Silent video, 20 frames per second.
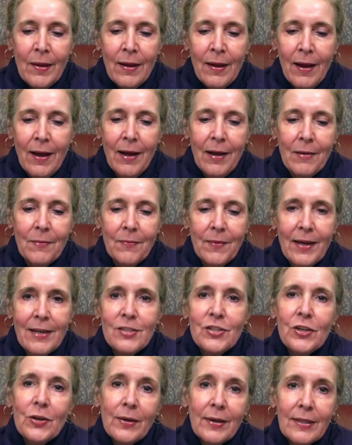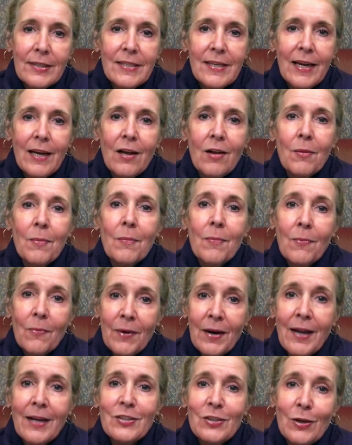Um, as you can tell
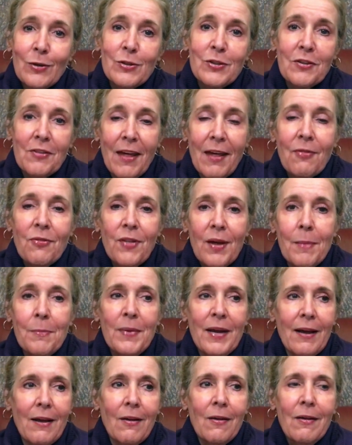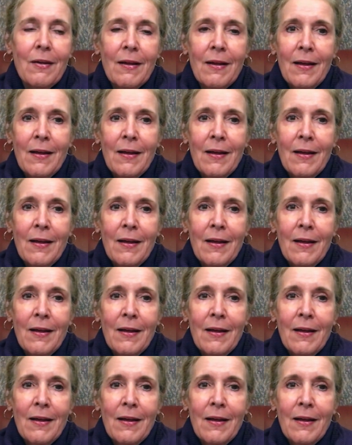when I showed you that thumbnail,